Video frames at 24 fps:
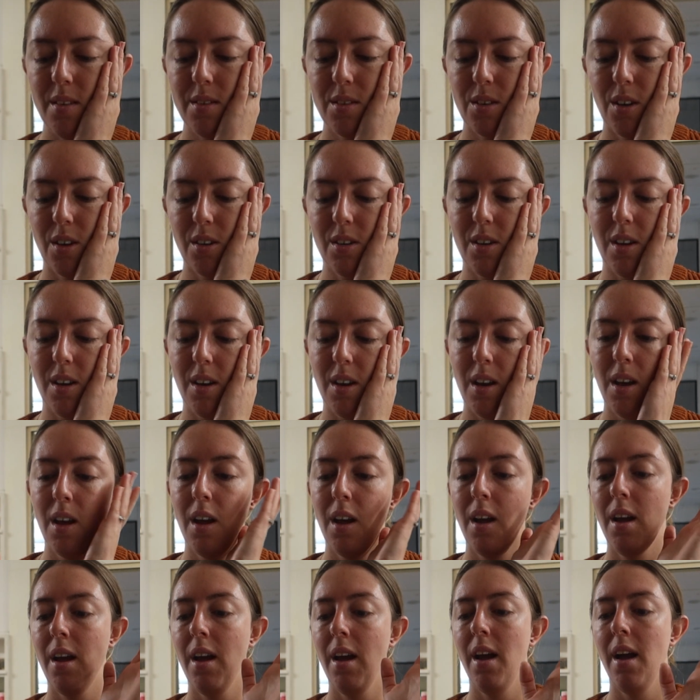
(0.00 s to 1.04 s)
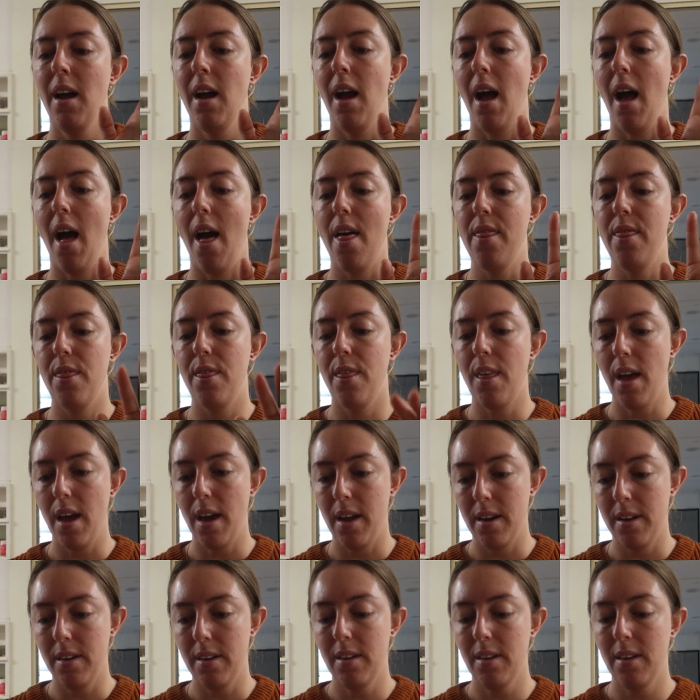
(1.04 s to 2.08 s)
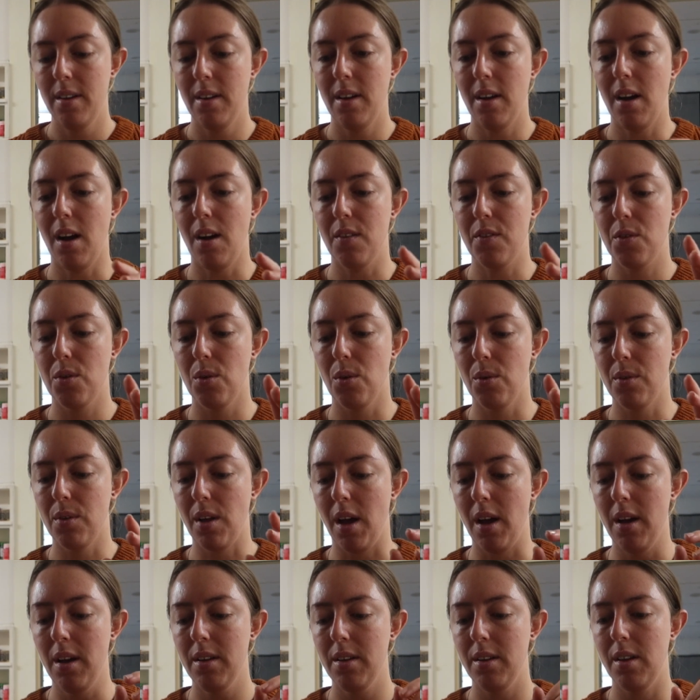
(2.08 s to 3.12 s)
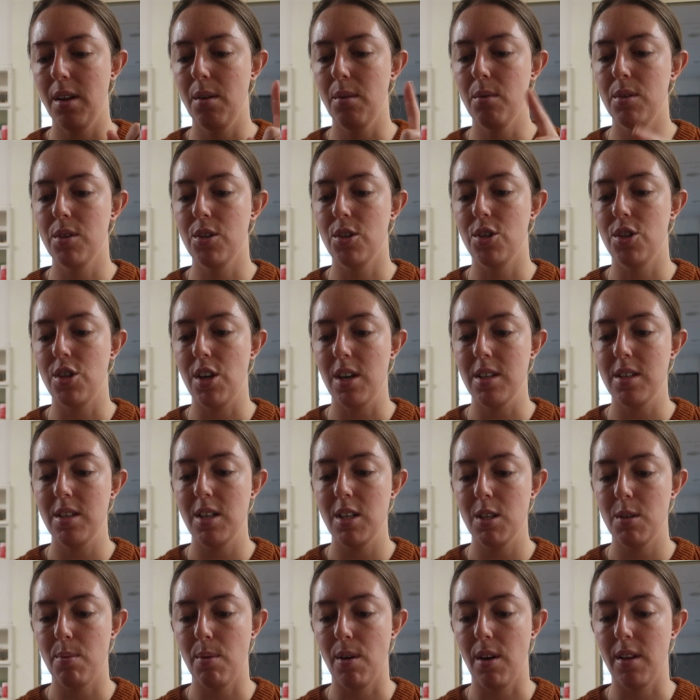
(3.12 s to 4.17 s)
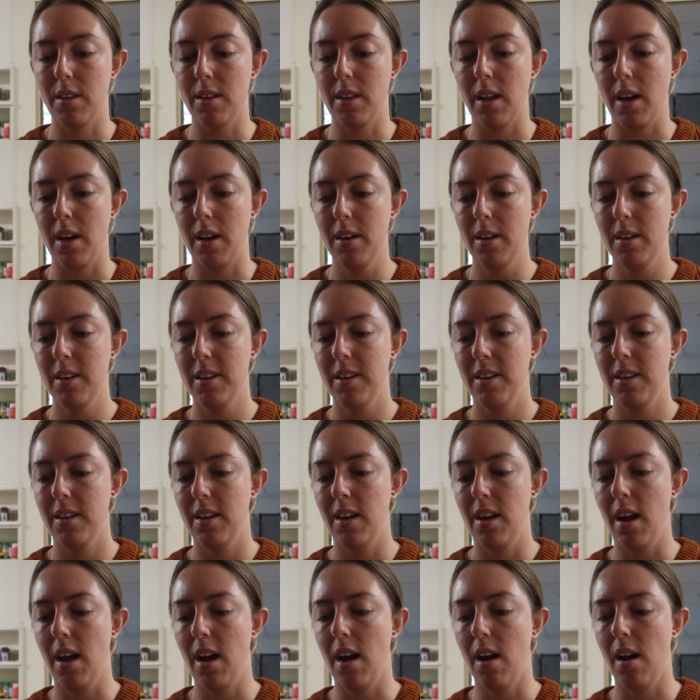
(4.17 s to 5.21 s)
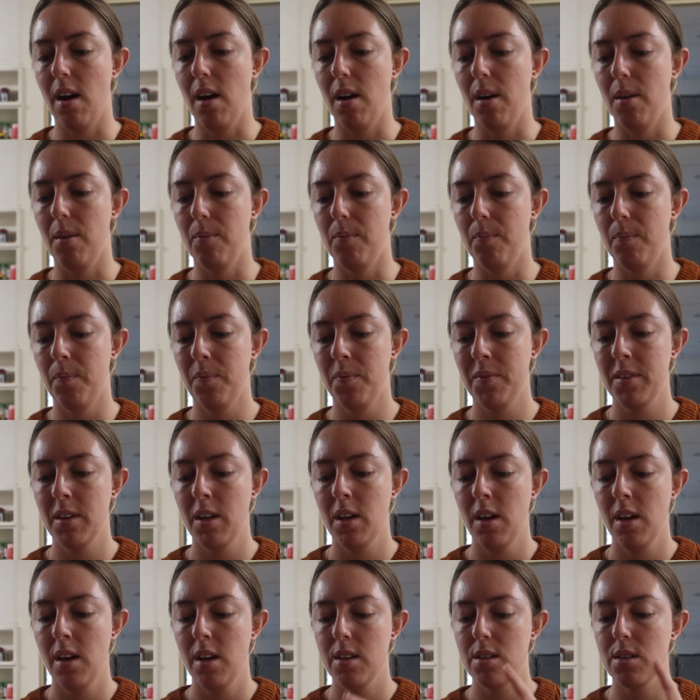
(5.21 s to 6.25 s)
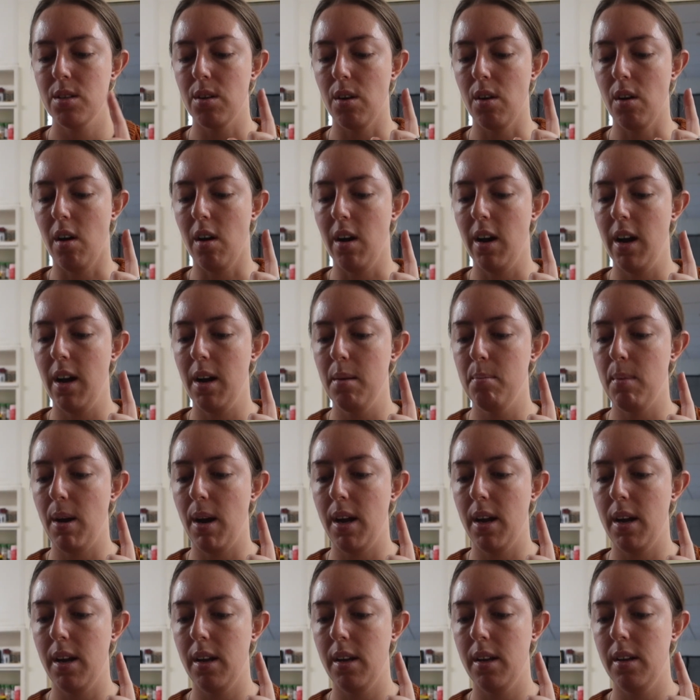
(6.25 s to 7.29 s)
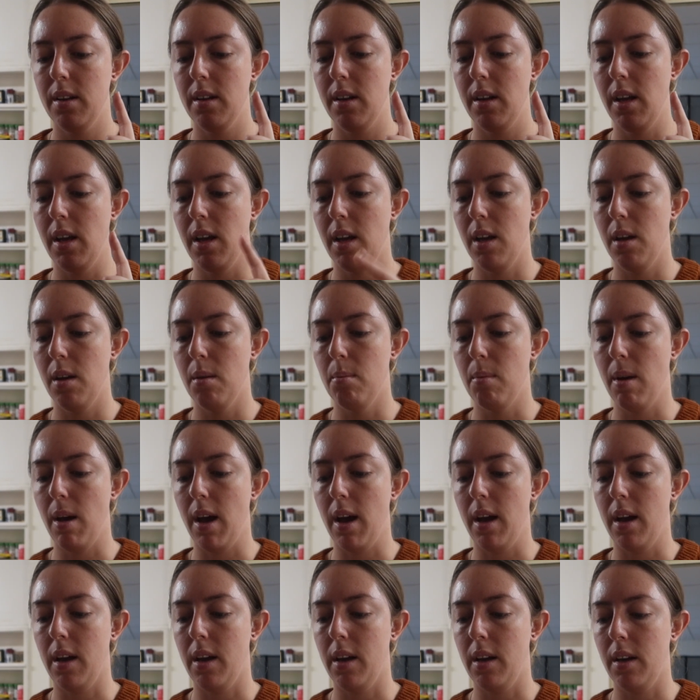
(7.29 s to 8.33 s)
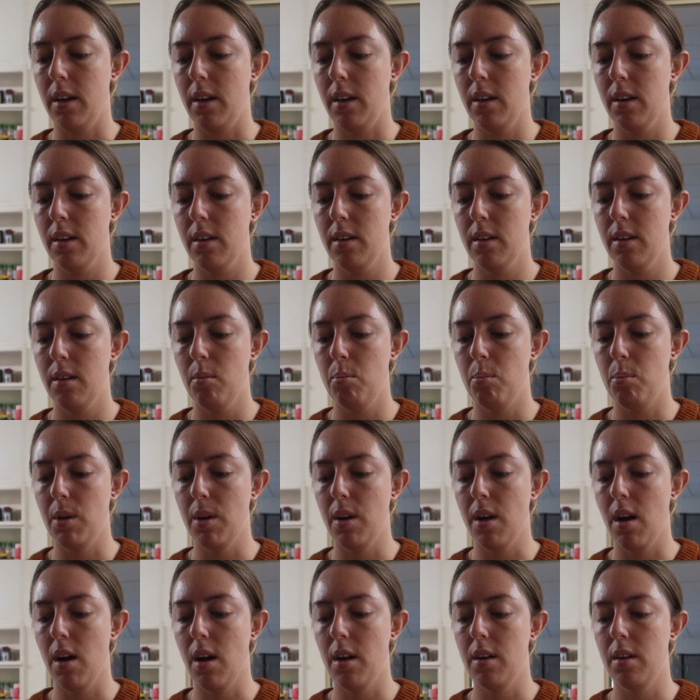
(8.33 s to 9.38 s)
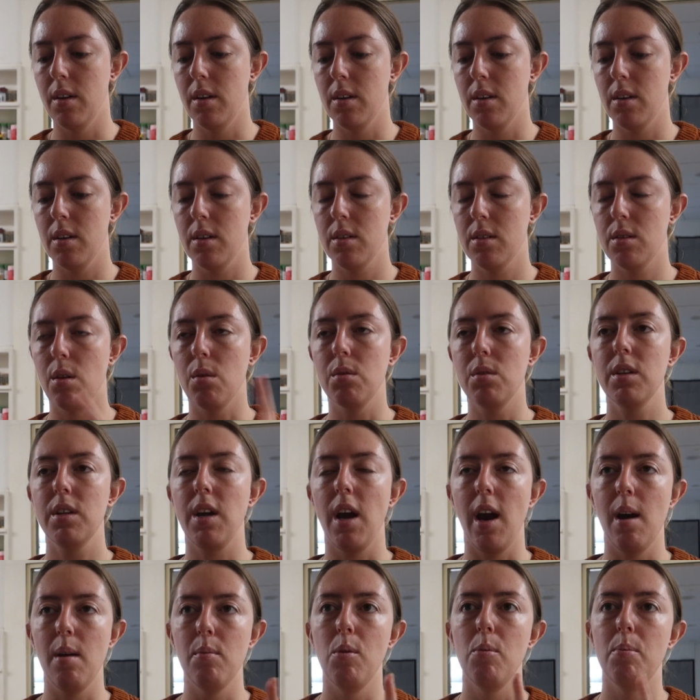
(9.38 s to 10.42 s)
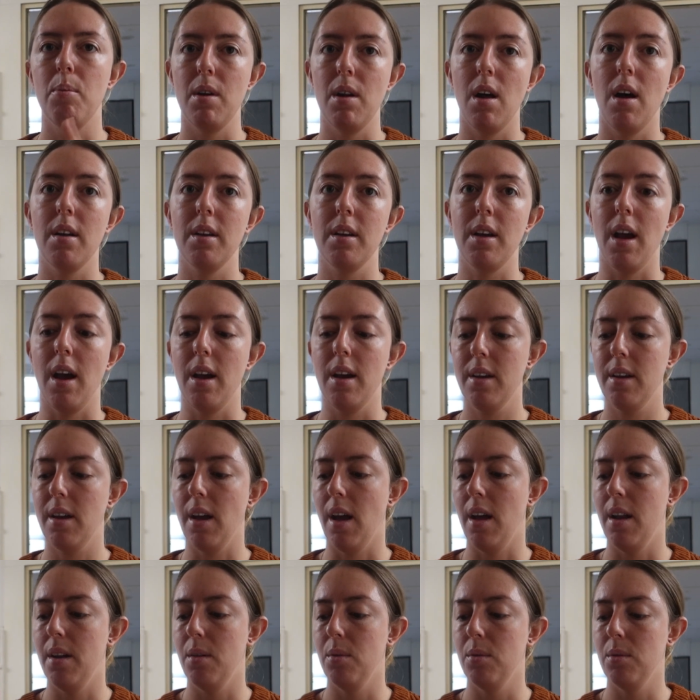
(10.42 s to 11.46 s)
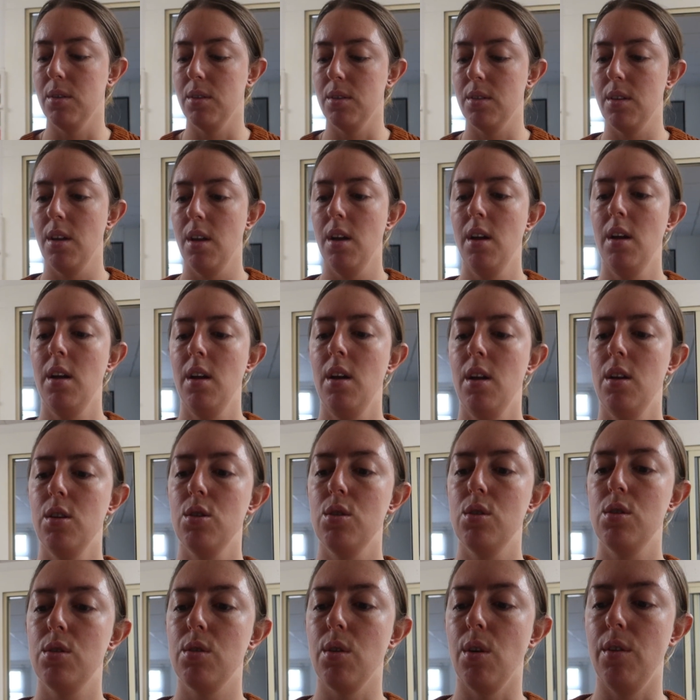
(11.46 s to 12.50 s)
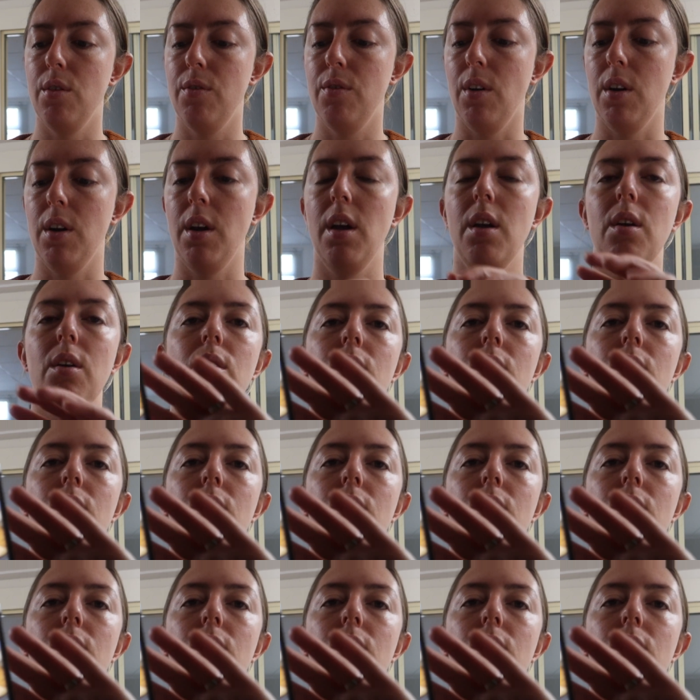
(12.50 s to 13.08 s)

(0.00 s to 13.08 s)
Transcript: So cute. And then after all that, it was Jesse's birthday. So I made him a salted caramel banana cake, and it was so fucking